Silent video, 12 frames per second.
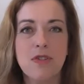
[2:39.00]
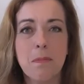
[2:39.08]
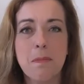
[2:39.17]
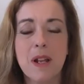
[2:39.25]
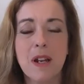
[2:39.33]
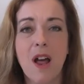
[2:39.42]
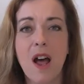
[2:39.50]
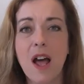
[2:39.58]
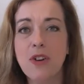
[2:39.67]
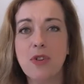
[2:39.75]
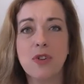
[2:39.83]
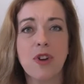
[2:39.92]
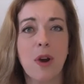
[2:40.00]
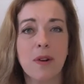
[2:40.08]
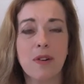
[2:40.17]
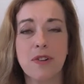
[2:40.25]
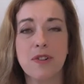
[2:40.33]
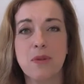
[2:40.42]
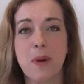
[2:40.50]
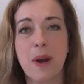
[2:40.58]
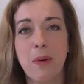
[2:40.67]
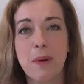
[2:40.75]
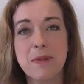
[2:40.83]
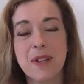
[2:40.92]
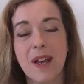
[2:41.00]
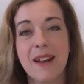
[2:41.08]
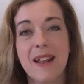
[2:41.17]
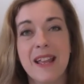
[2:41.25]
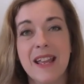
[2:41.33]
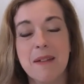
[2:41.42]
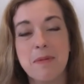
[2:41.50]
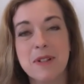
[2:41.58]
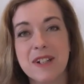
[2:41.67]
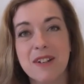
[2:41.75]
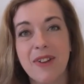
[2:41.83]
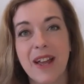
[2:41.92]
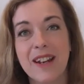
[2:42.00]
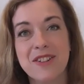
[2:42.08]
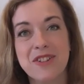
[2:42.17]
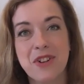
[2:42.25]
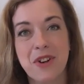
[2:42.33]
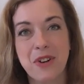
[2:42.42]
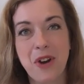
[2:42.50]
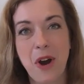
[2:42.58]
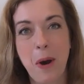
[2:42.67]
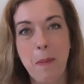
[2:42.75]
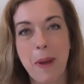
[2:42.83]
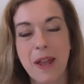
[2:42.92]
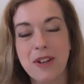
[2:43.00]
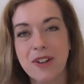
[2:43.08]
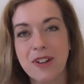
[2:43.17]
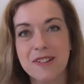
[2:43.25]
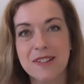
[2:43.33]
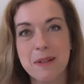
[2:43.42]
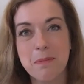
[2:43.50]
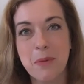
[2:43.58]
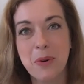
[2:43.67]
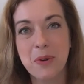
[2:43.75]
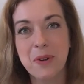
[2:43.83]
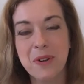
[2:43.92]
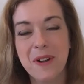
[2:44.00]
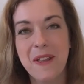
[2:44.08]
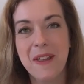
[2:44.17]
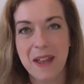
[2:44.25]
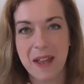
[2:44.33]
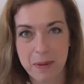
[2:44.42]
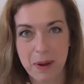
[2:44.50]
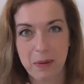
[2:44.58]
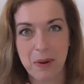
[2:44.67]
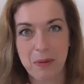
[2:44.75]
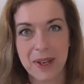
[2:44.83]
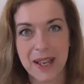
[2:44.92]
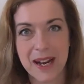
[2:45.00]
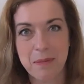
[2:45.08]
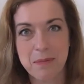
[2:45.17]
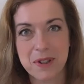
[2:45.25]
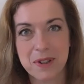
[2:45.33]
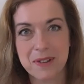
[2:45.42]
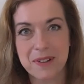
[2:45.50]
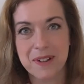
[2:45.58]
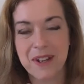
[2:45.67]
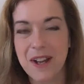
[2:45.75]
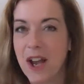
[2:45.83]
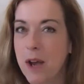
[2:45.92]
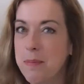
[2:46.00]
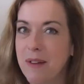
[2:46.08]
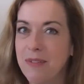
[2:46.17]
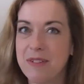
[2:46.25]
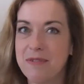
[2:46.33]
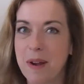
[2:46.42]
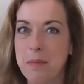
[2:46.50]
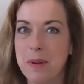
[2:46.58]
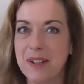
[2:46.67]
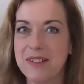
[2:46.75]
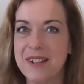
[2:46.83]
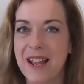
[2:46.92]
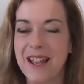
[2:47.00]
drop me a line or go across to our website, imageinnovators.com, and you can see more about what we get up to. Hope you're having a fabulous